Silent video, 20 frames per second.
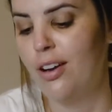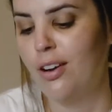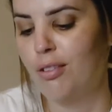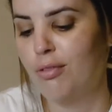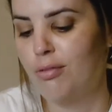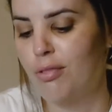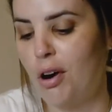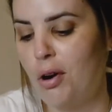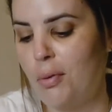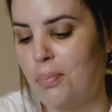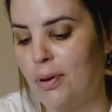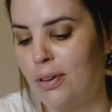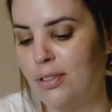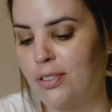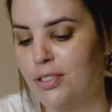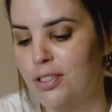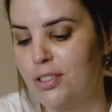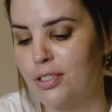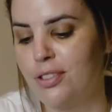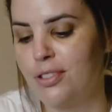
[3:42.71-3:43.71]
rope
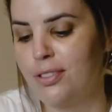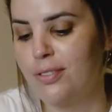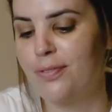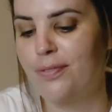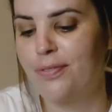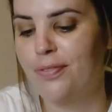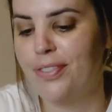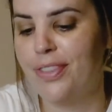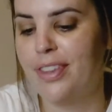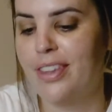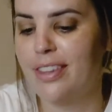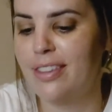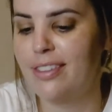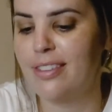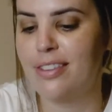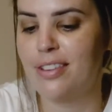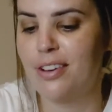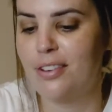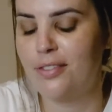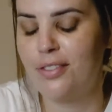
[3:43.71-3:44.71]
onto.
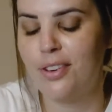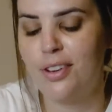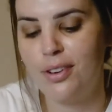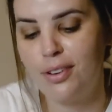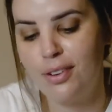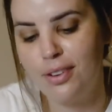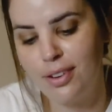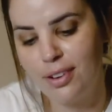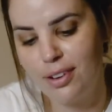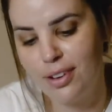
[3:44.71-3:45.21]
So if you